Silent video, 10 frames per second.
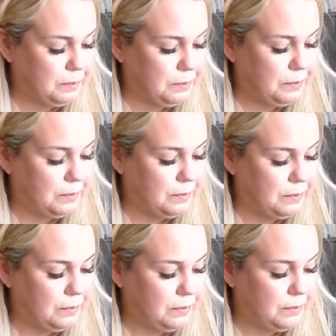
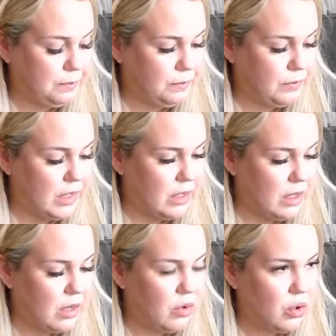Yep. We
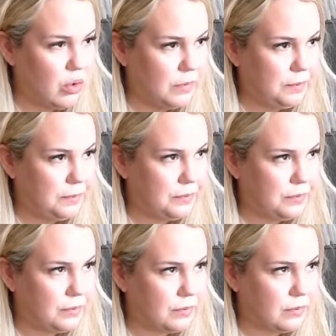call it the family
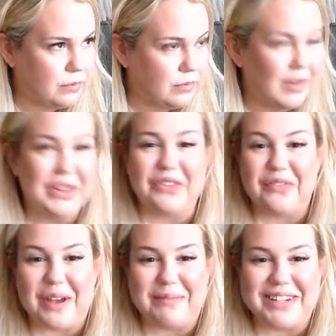tree. The
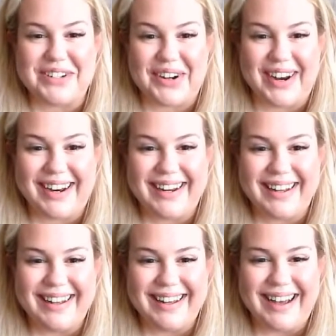family tree.
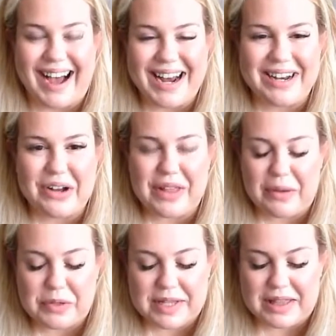I didn't know that
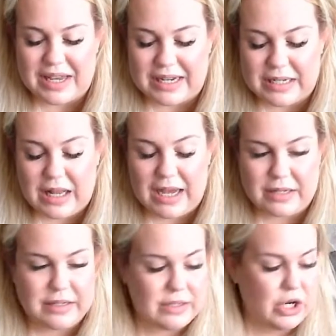was a thing until I
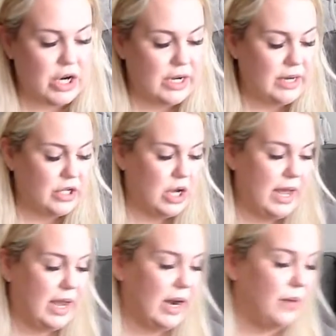started
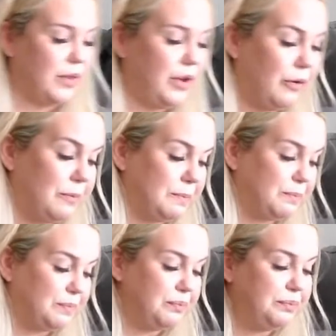hanging out with you.
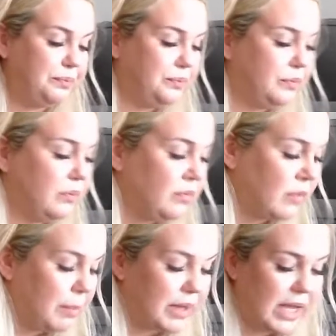
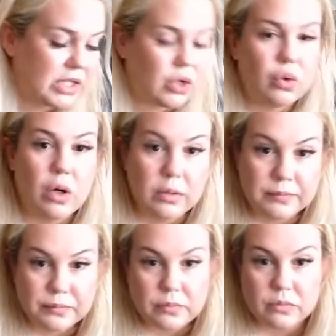But that's cool.
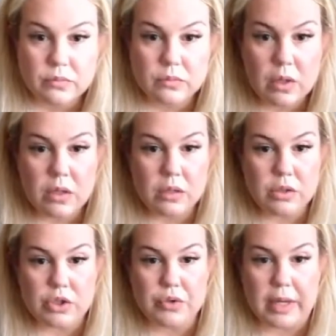
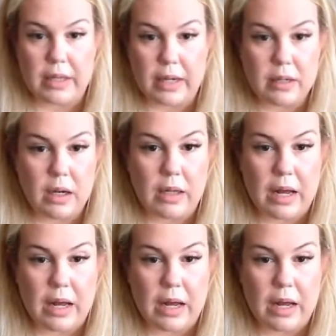So you get like a lot of.